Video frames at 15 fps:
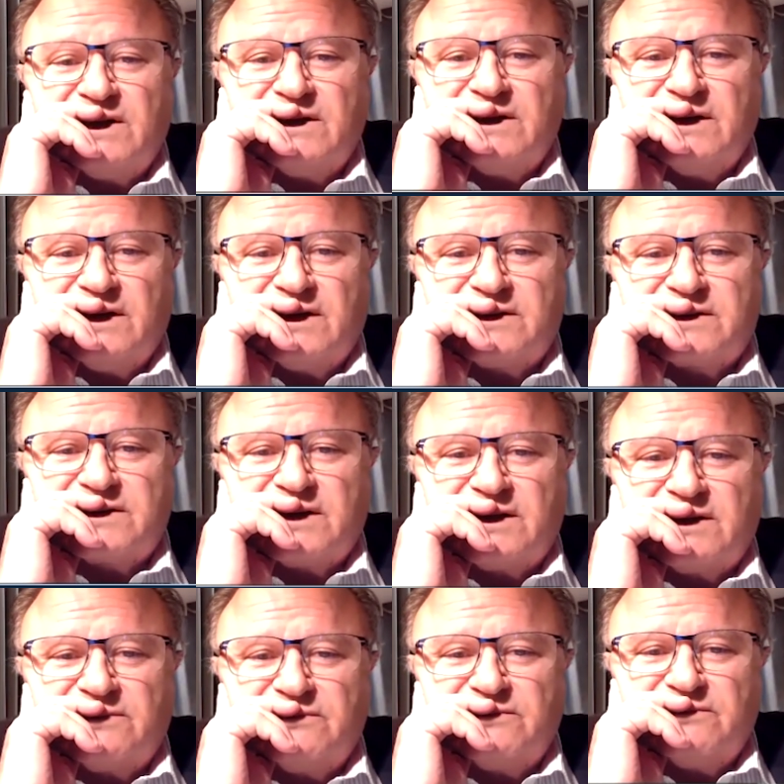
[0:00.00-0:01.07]

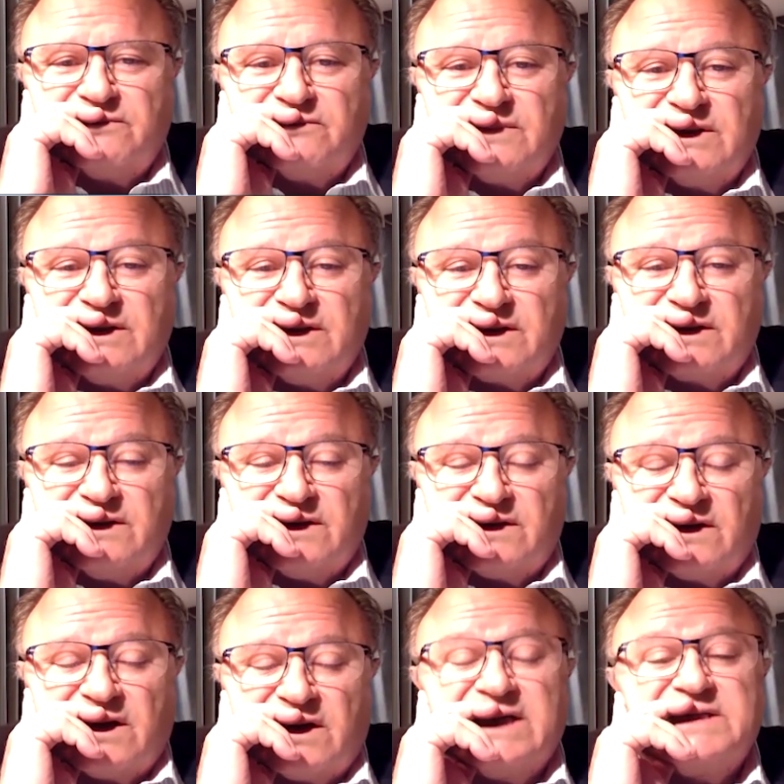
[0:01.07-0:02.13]
It
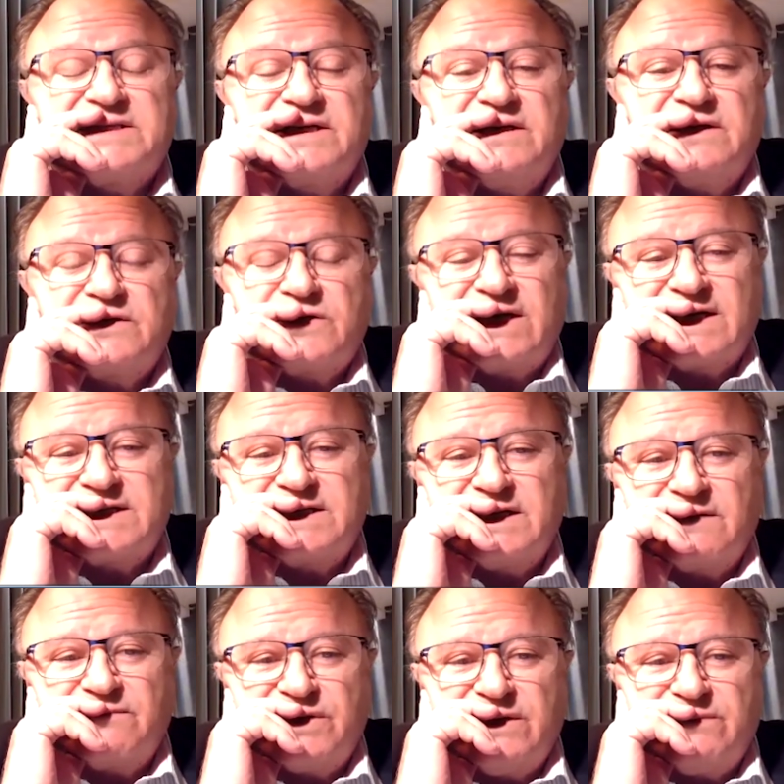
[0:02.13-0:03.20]
lies in
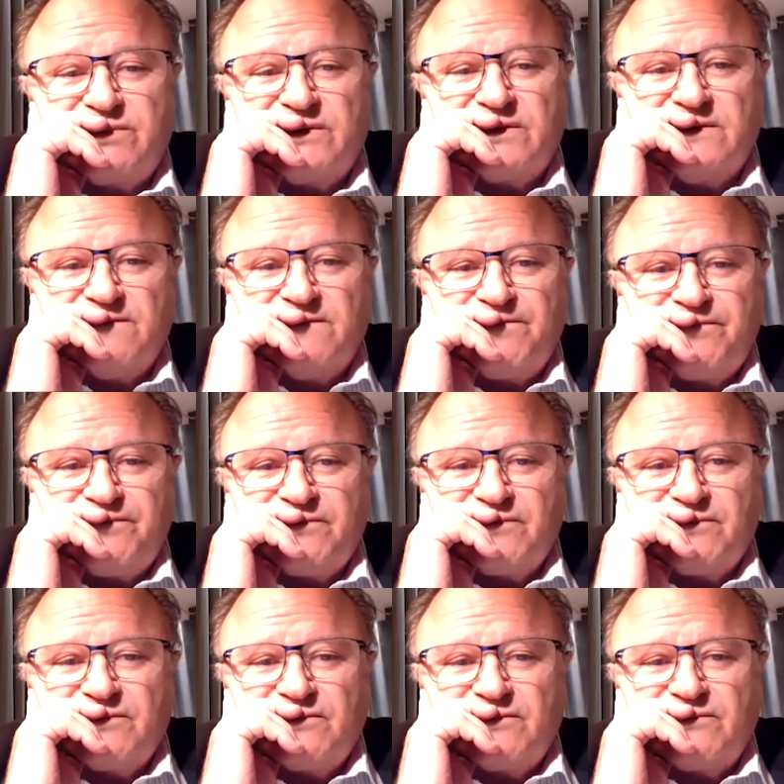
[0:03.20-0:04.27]
attracting people
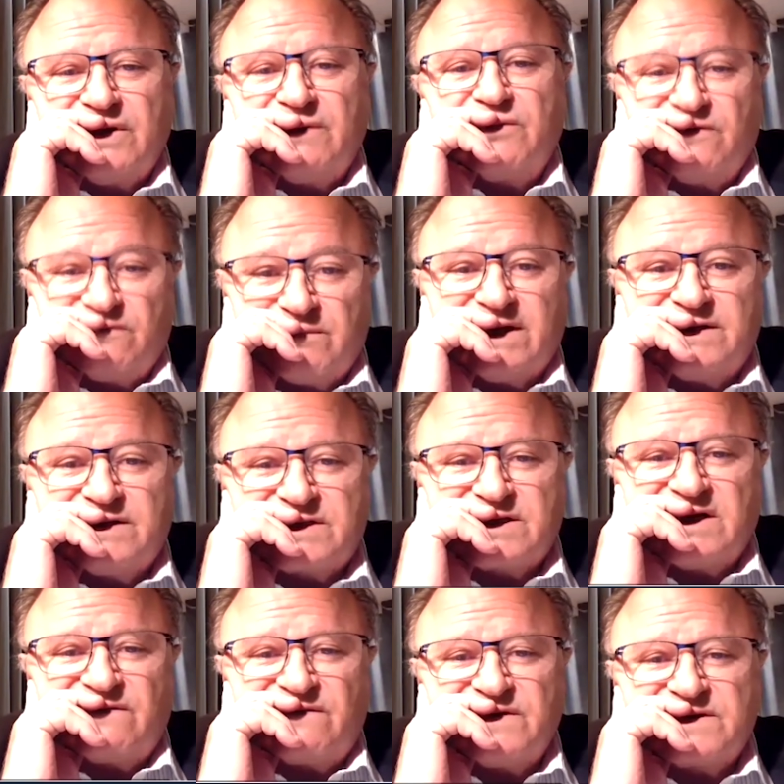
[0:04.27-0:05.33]
who've made
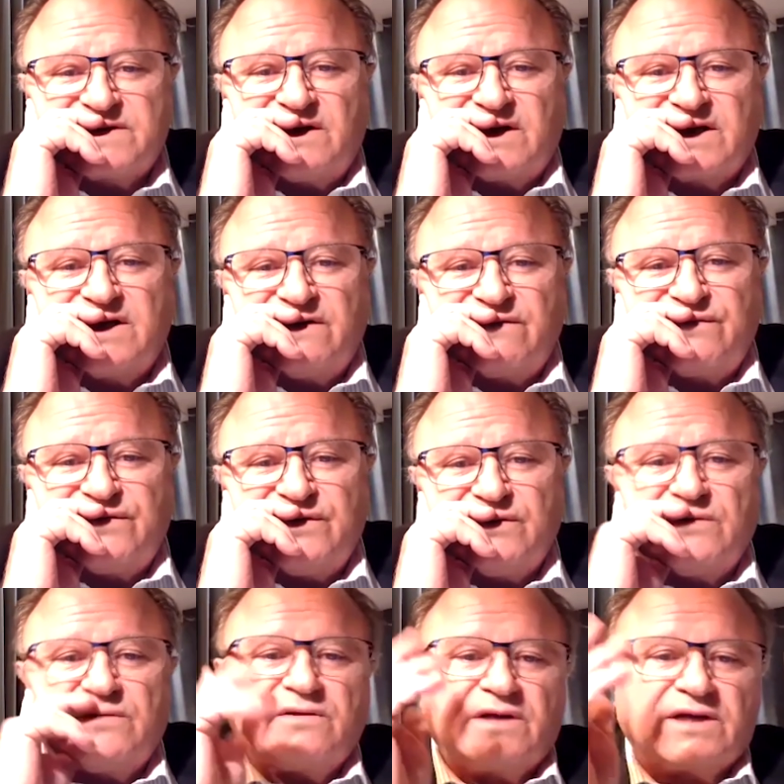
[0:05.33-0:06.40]
discoveries like KEFI
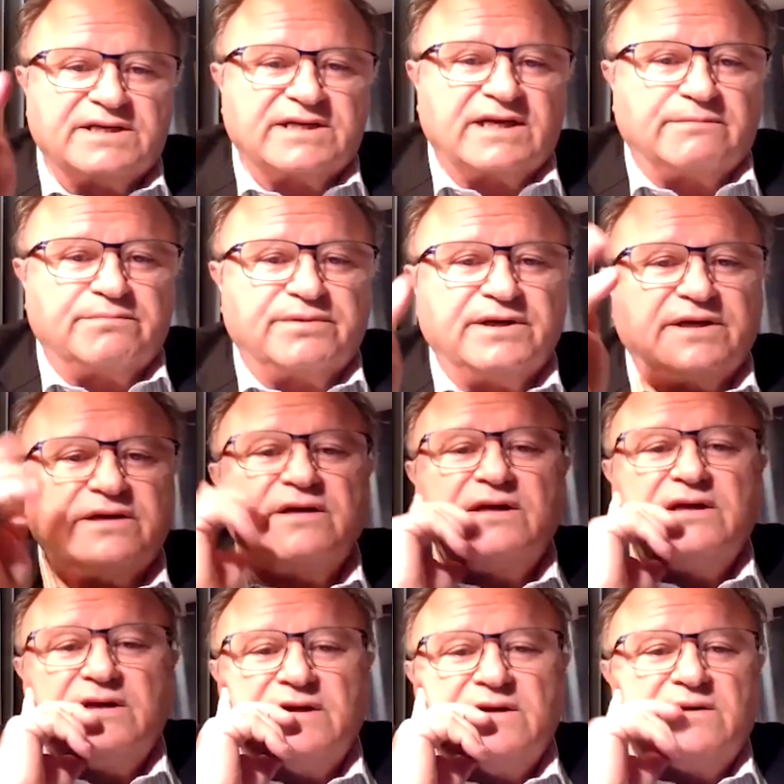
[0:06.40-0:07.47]
or like Sunpeak,
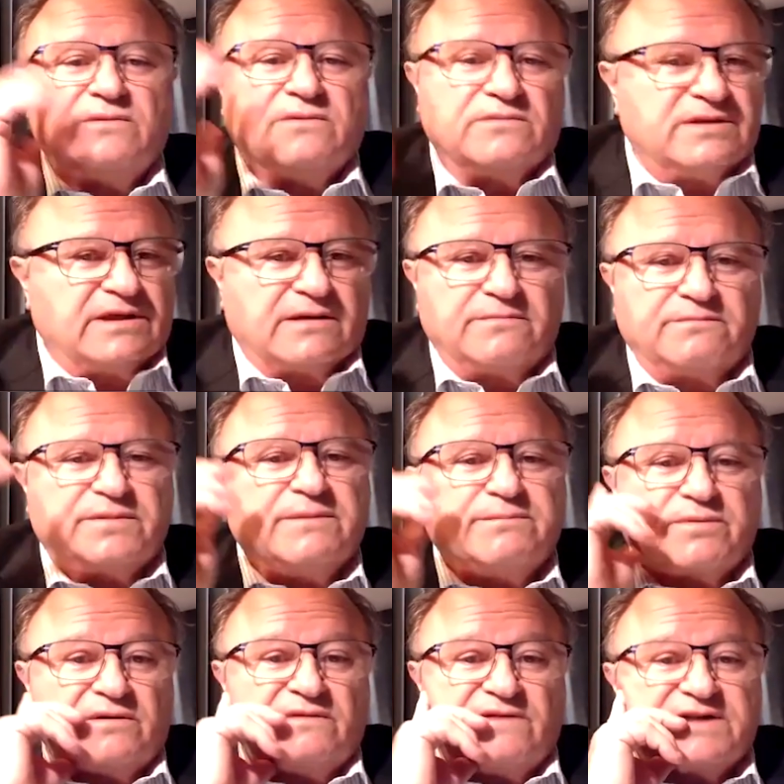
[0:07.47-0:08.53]
or
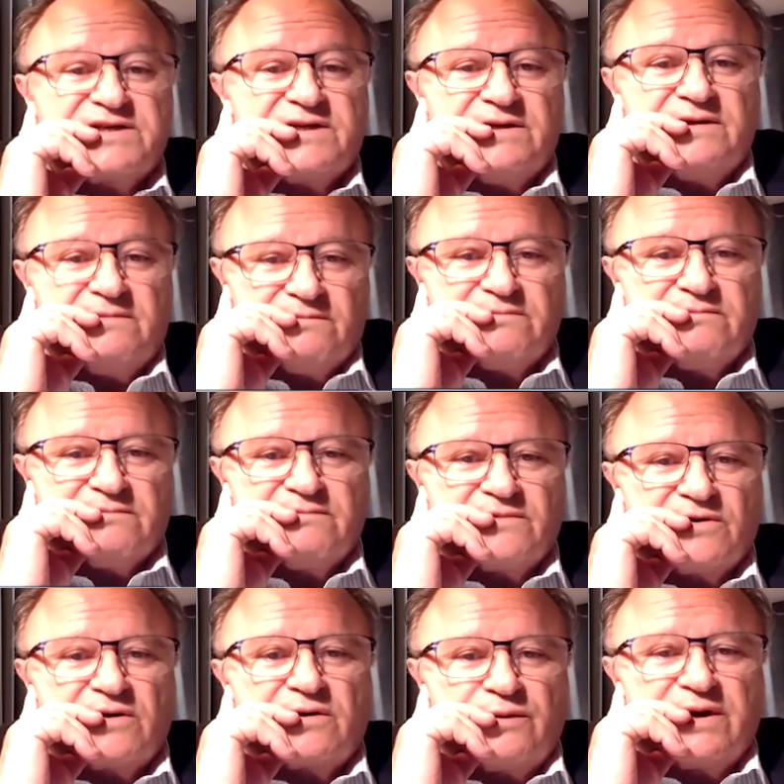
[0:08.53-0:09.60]
people who've actually
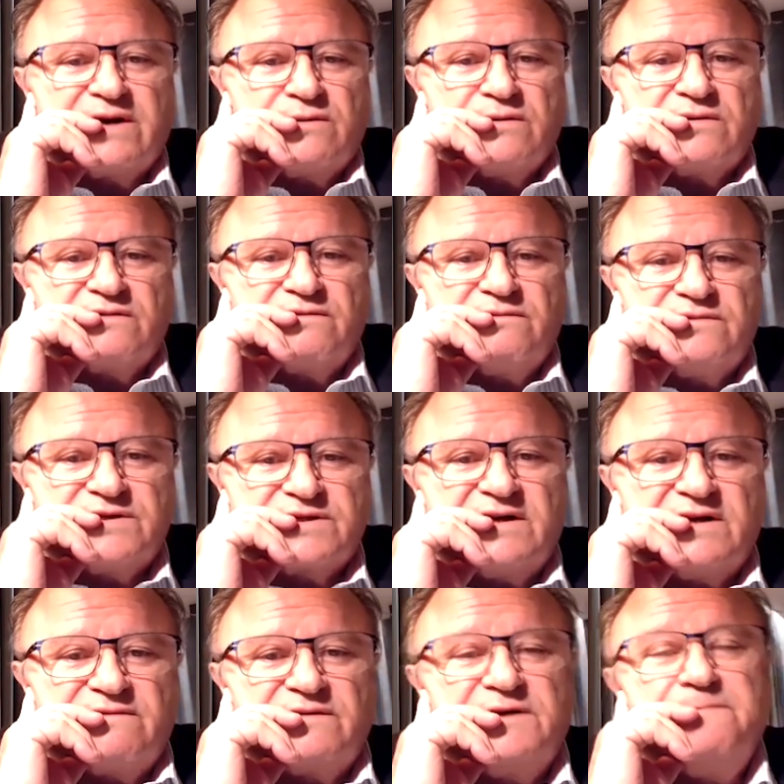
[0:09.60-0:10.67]
got a record of
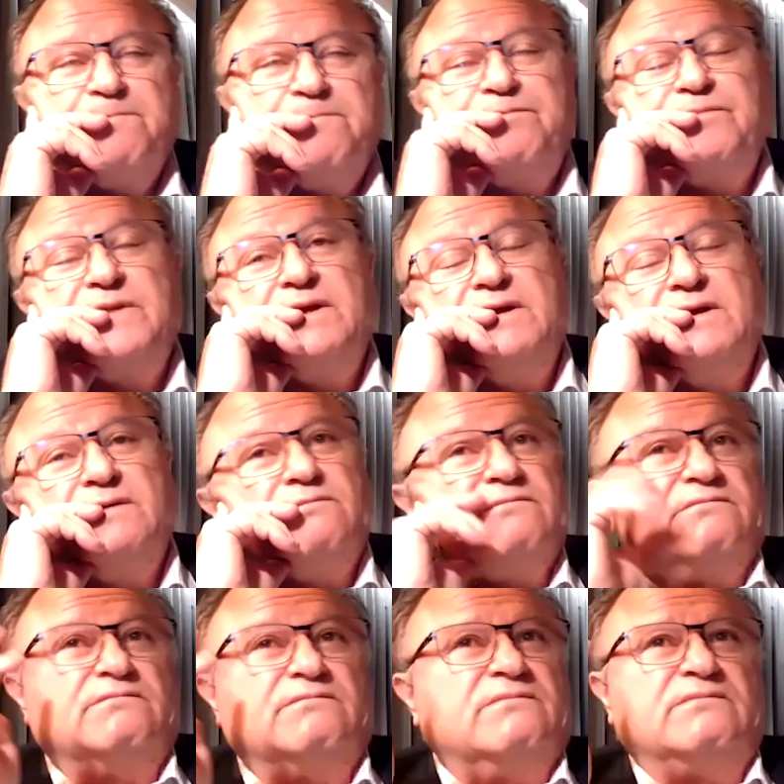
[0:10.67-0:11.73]
discovery.
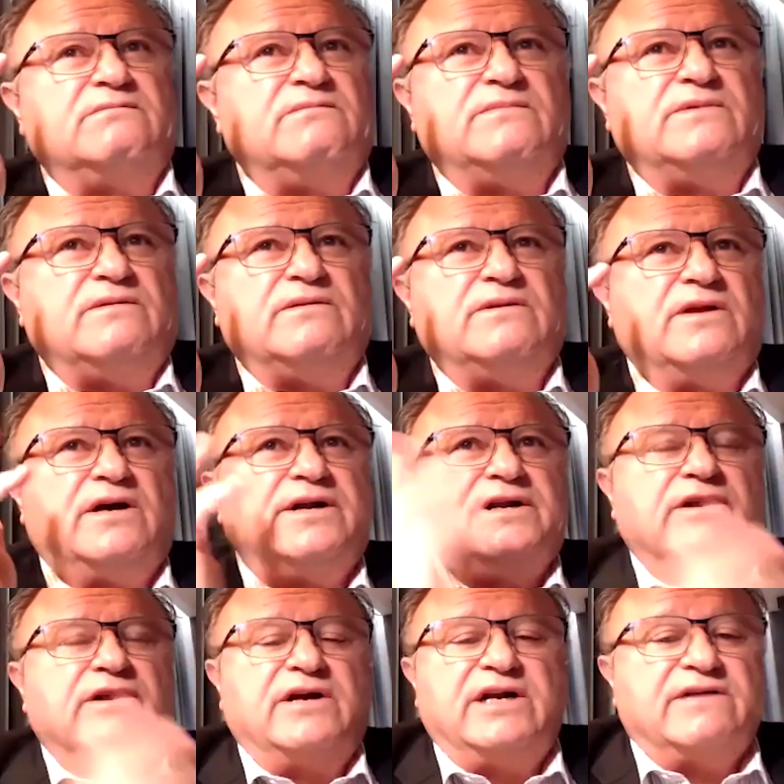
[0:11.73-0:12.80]

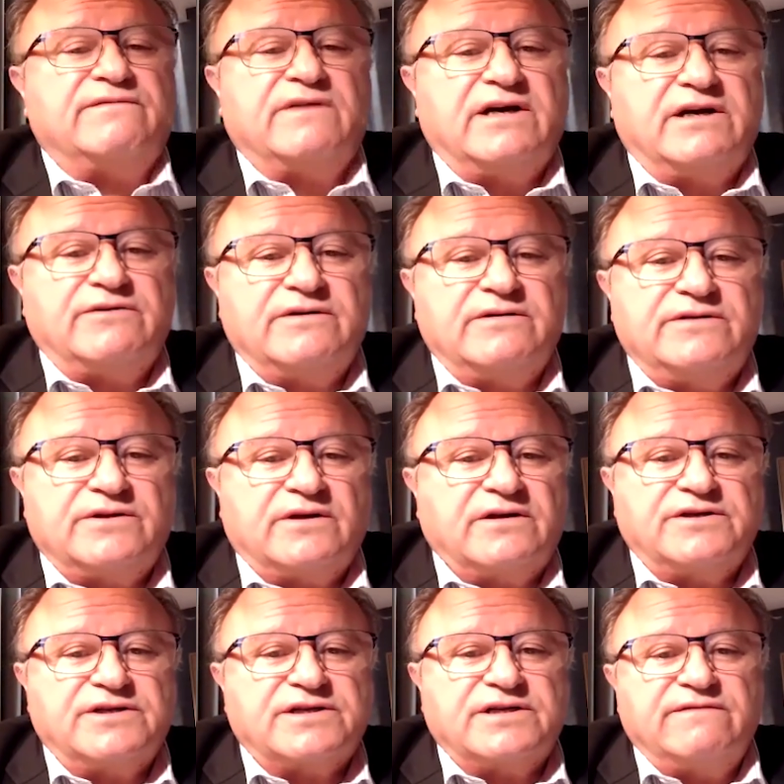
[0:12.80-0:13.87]
99 out of 100
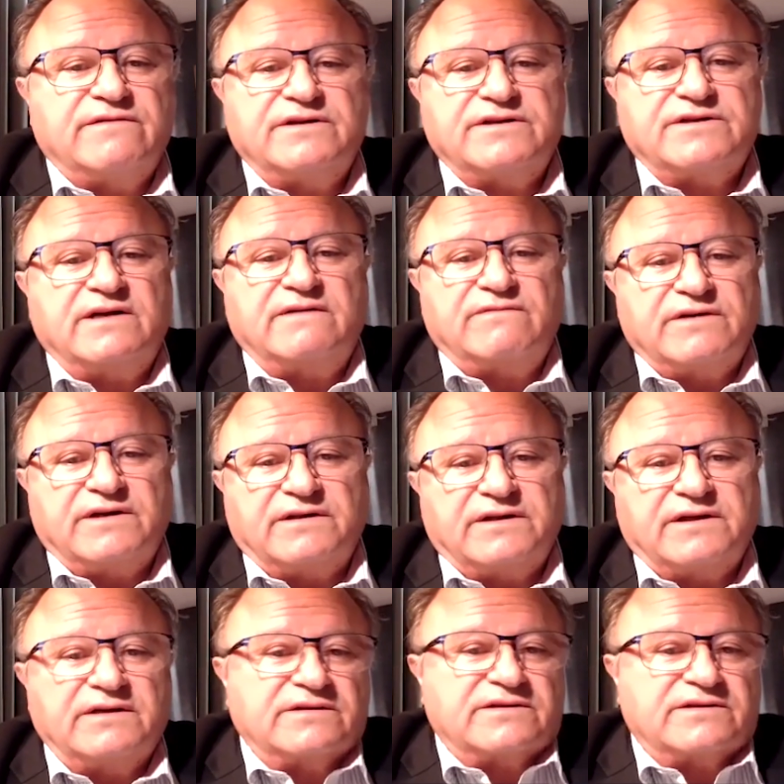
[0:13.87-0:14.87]
geologists never discover anything.